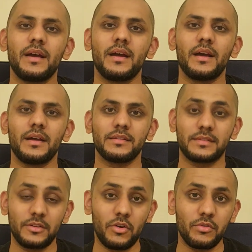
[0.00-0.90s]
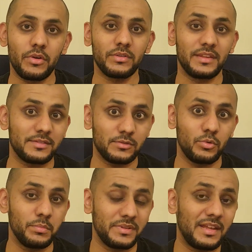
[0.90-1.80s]
of scenario, this
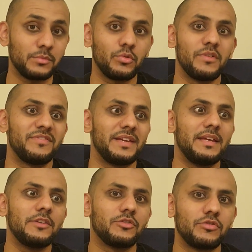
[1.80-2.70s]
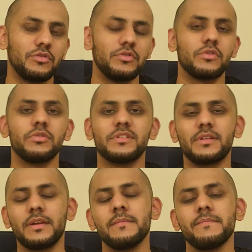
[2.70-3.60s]
same sort of issue, you could
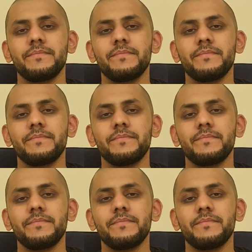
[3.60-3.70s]
say.